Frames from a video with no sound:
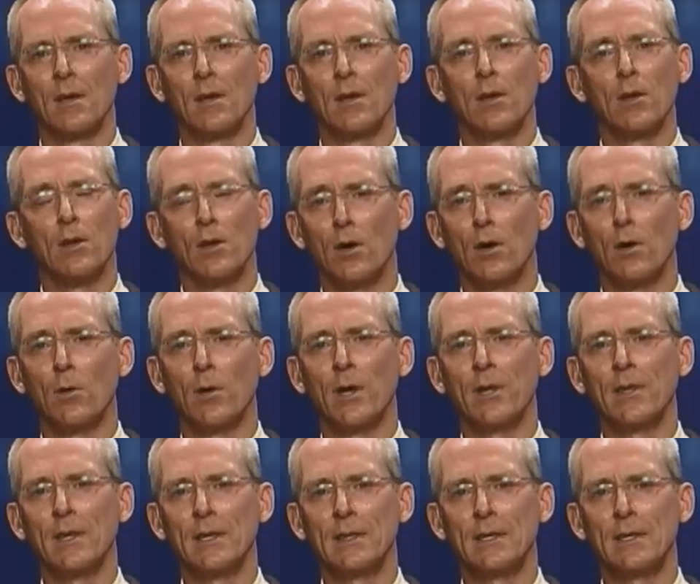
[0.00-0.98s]
No, I
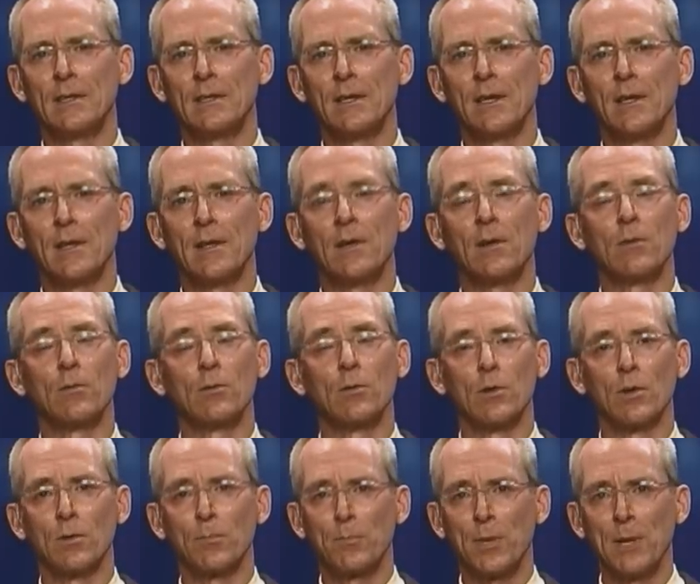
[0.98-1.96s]
think that there
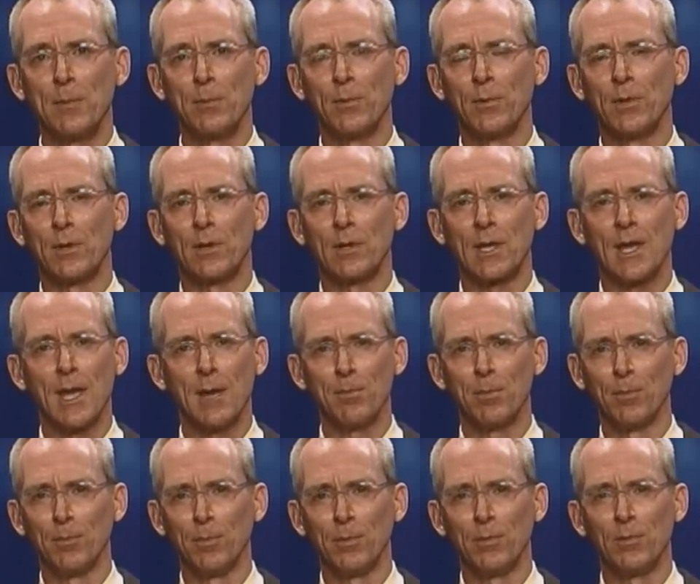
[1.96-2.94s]
are people that are
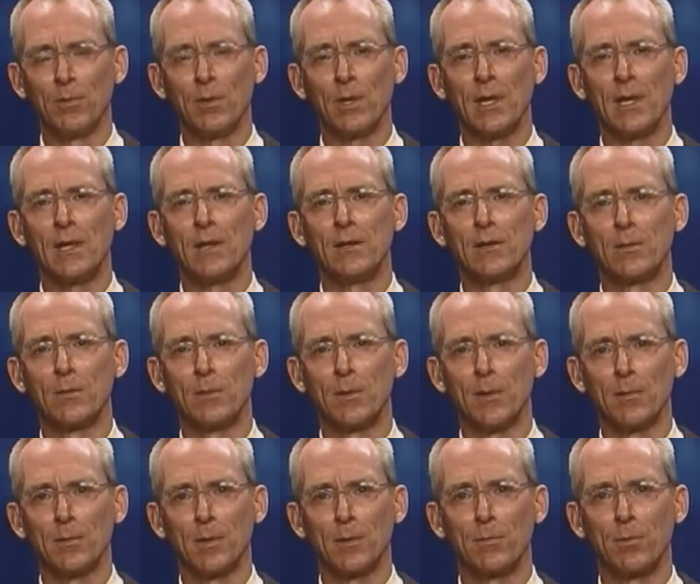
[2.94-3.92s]
capable in the
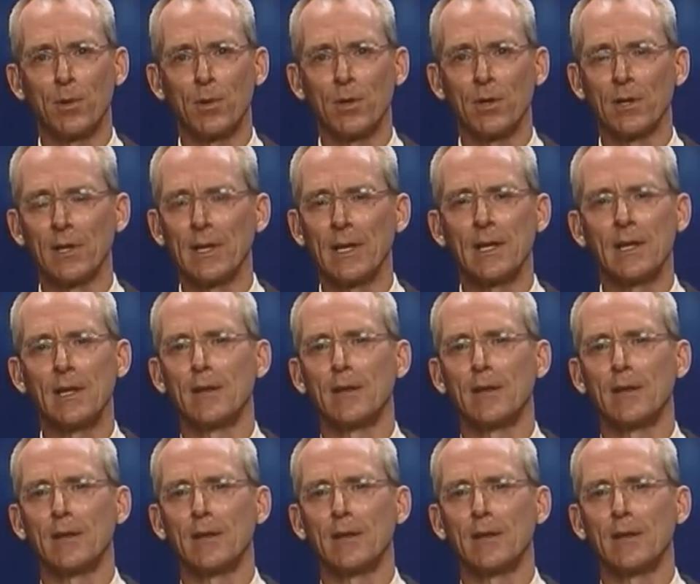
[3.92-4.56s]
Republican Party leading.